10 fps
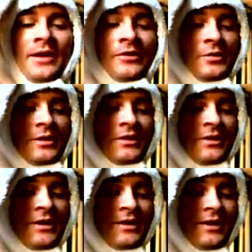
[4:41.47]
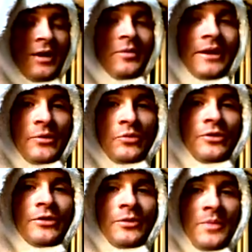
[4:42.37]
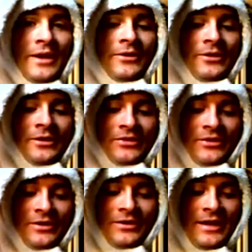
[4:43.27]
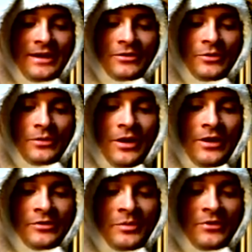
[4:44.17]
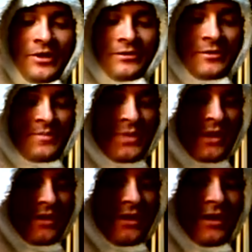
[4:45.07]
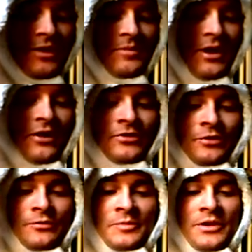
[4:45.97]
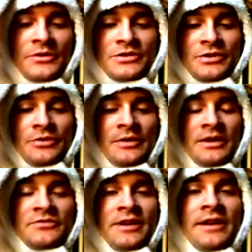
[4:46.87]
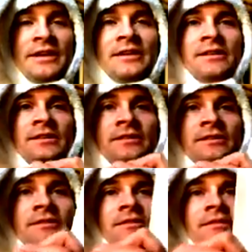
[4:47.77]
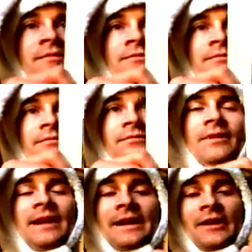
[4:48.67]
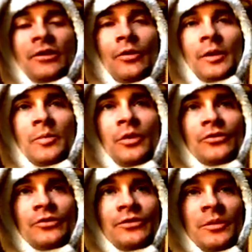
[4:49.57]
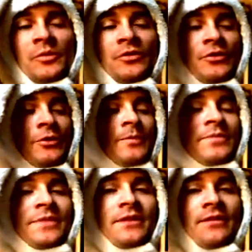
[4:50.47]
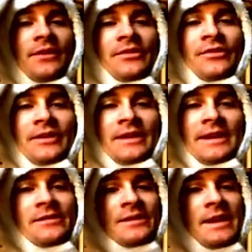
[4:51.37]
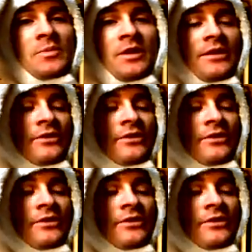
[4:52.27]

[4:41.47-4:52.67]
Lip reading: pals with, like real male artists that are like doing awesome stuff. Also from Neo Show, I traded, and I got Going Postal #2. This zine I give an A+.